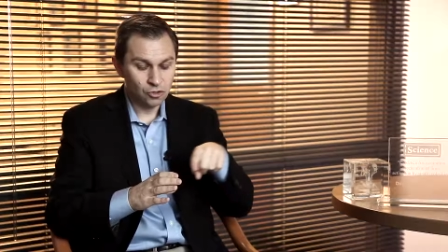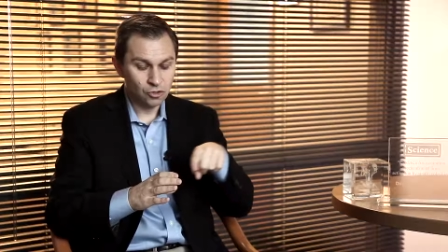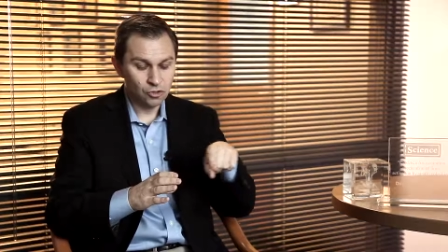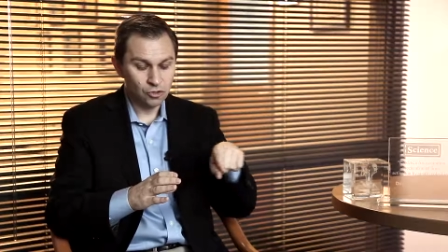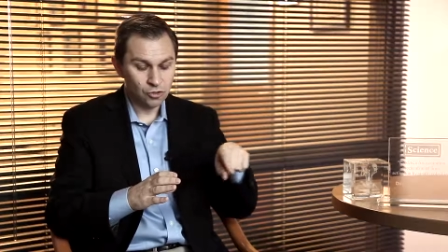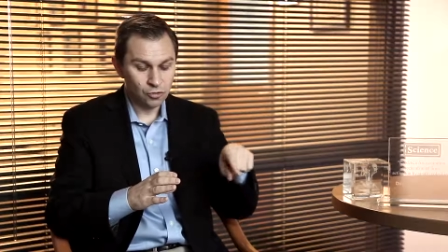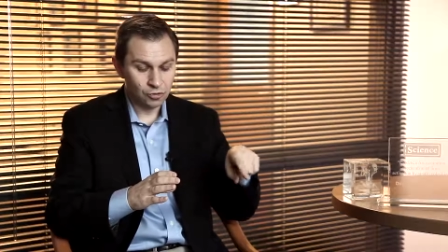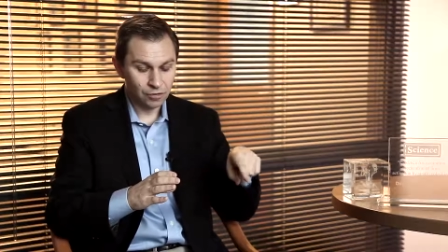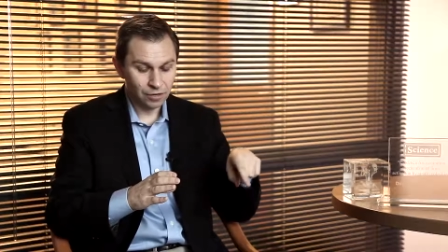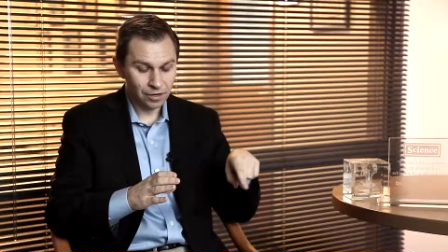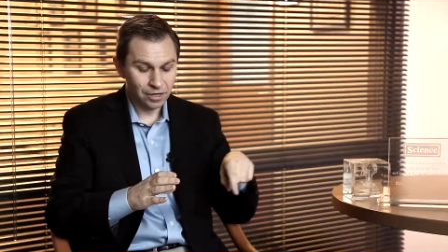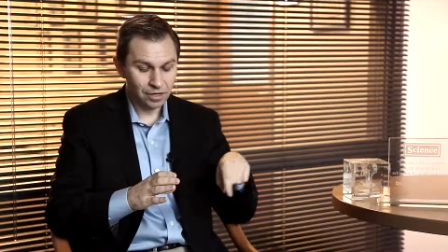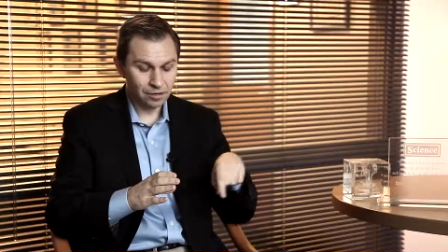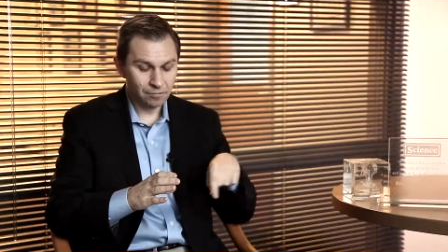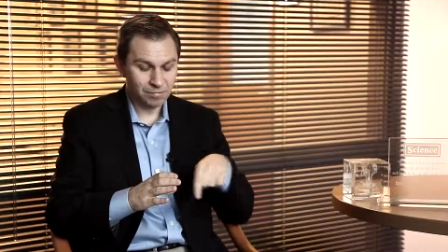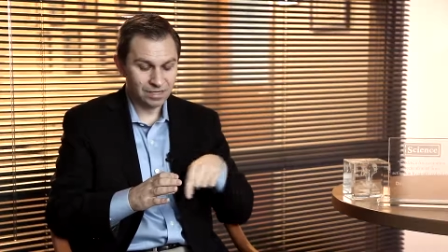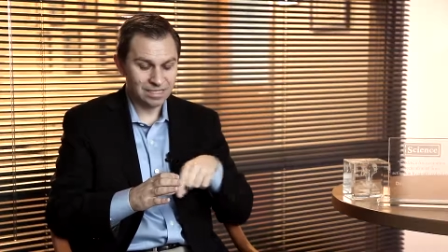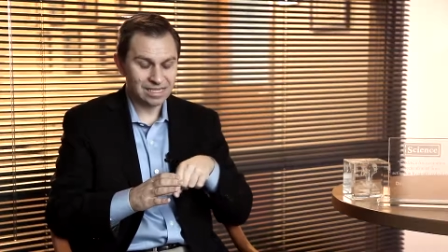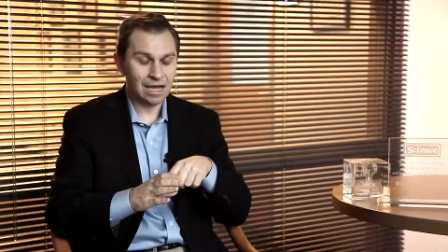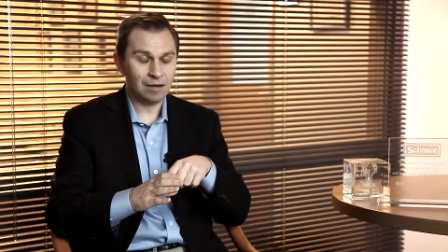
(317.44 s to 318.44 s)
during
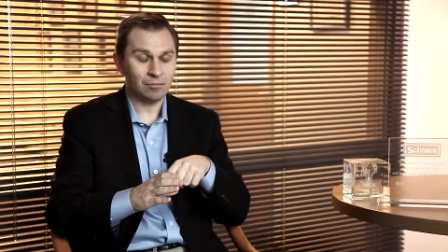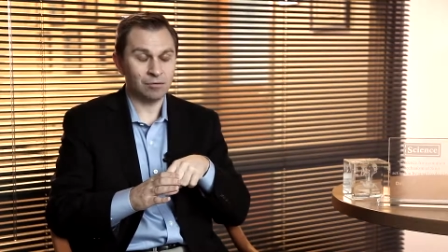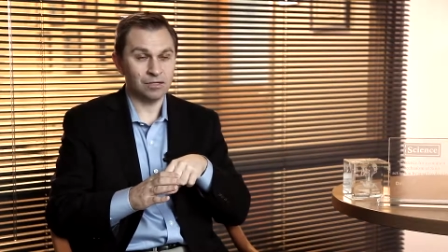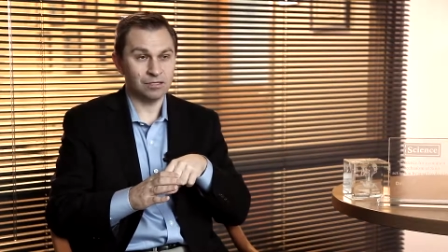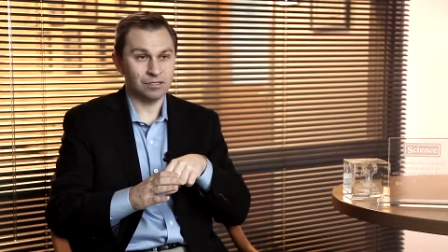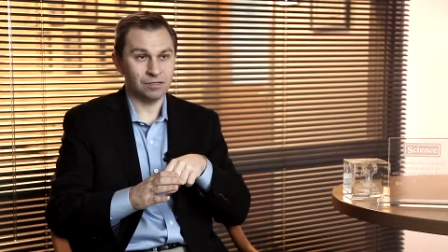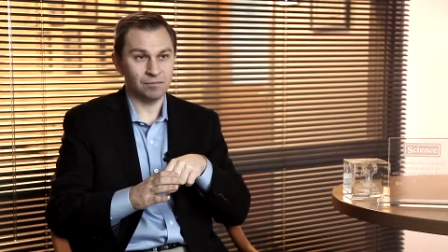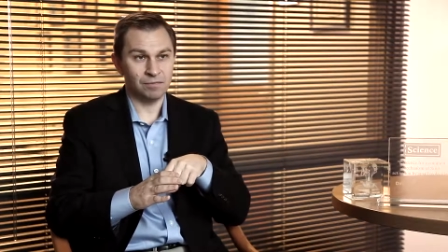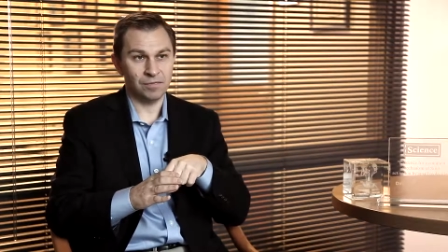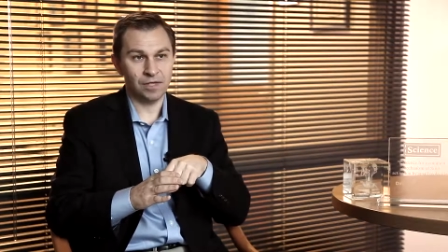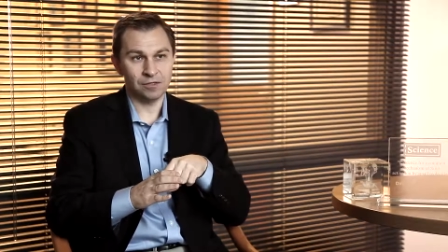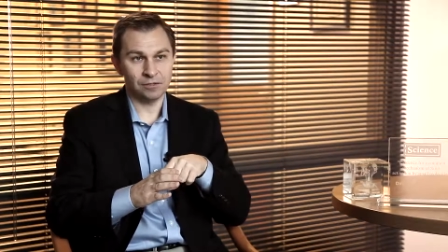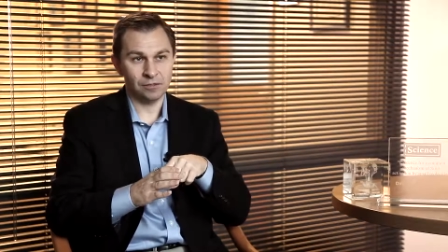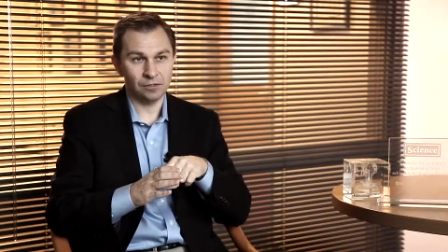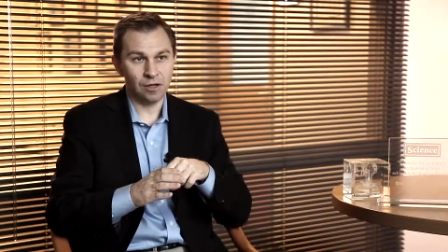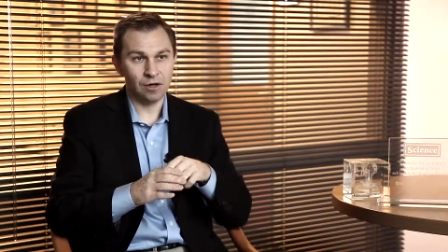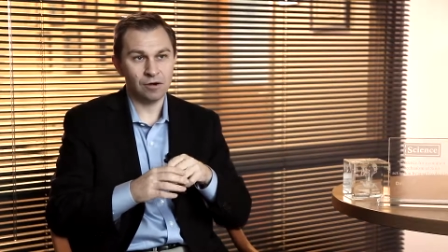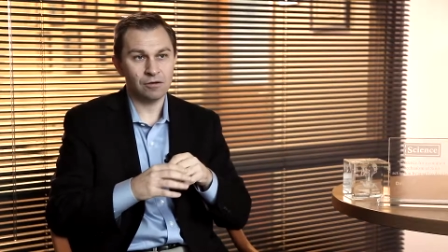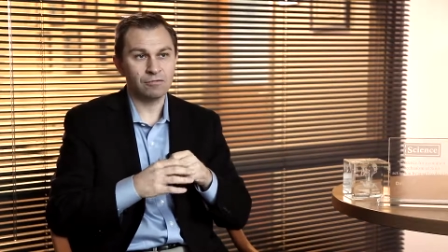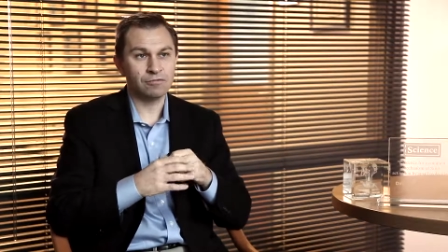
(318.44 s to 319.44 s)
metabolism, there's a
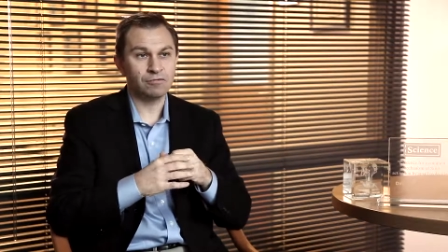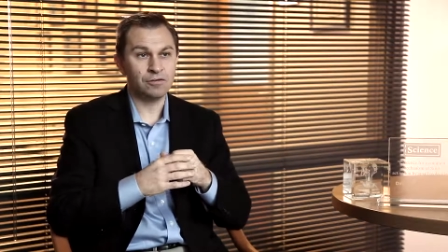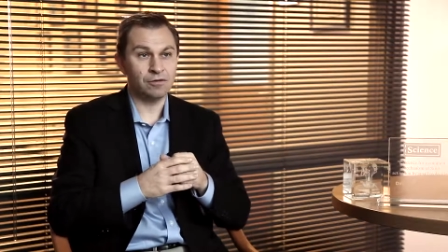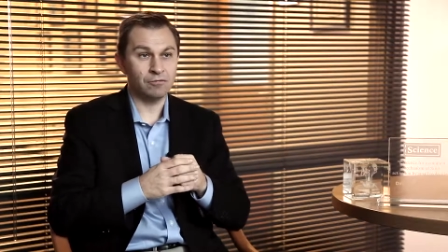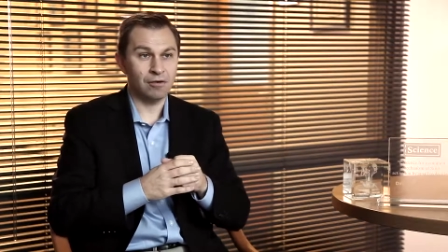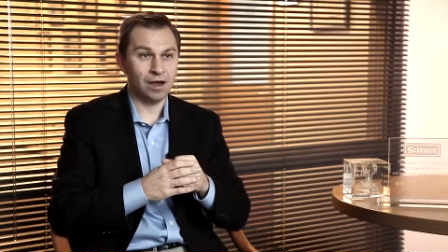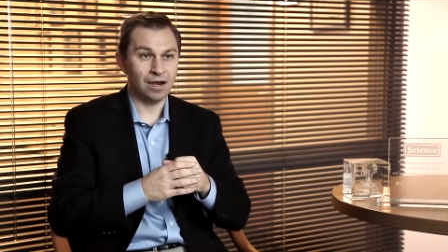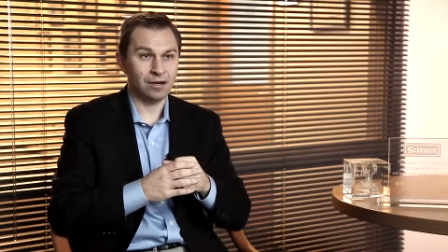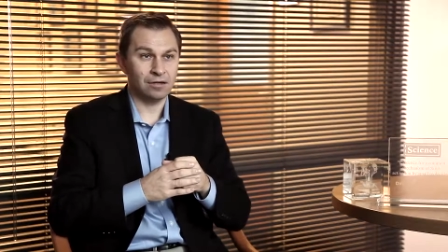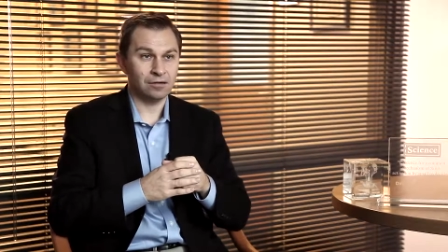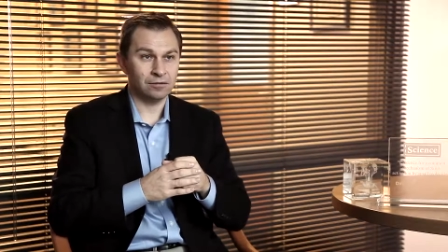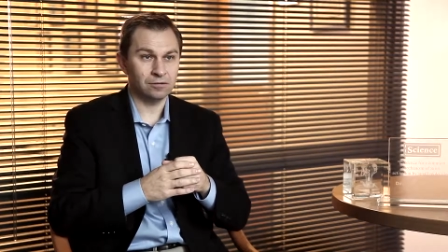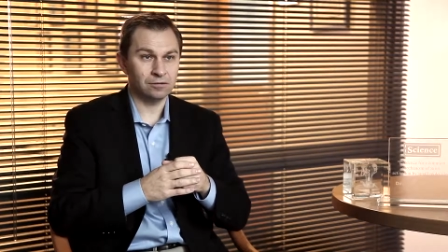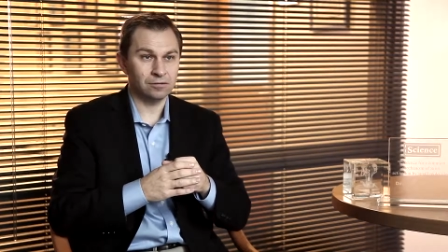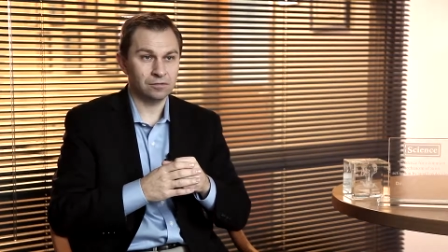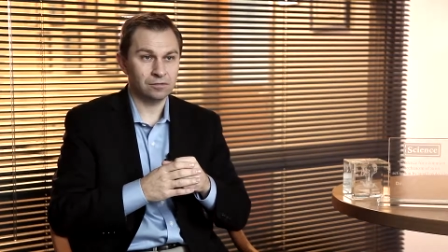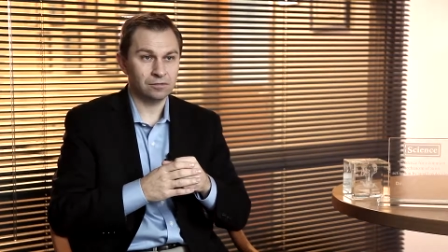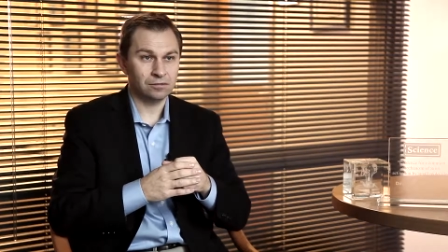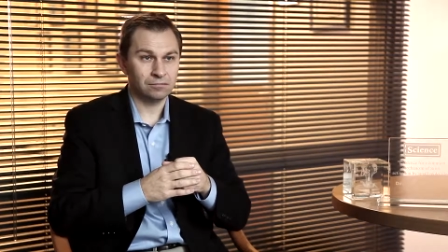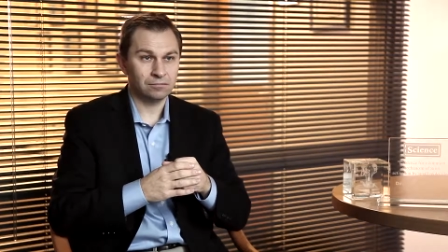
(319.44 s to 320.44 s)
lot of free
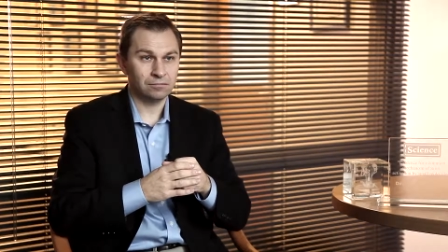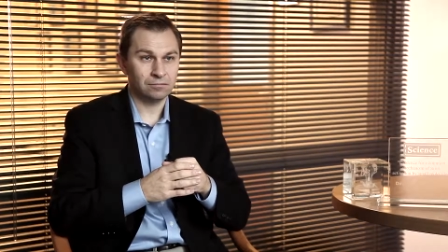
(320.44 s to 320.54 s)
radicals,